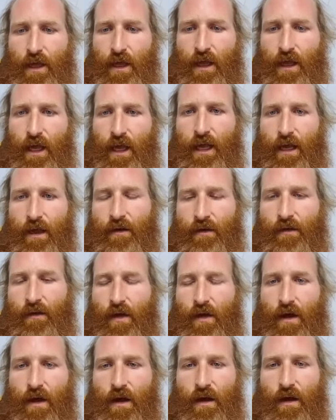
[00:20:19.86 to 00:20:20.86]
And
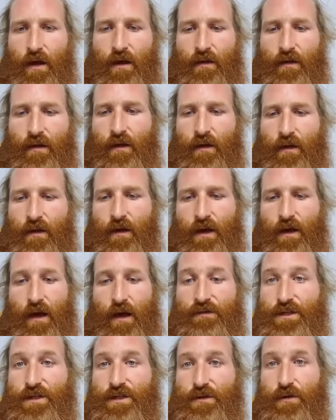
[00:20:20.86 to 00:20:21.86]
love
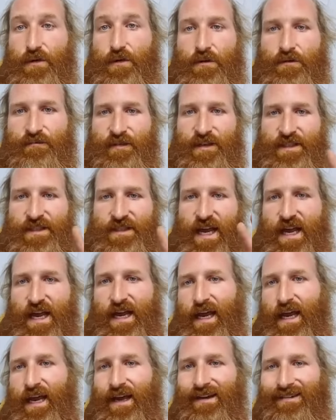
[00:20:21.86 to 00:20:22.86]
to you all. You take
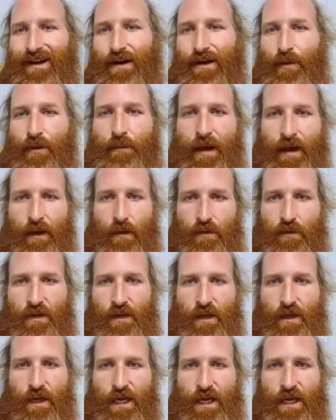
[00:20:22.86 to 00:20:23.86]
care. I'll be back with you
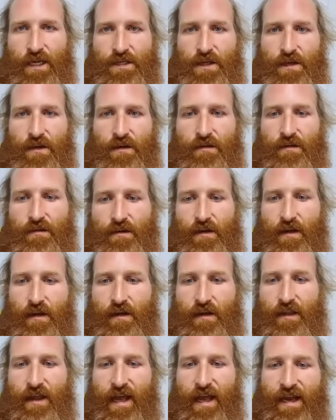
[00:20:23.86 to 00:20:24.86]
again soon.
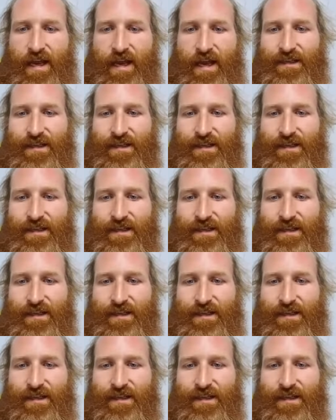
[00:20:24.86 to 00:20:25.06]
Thanks.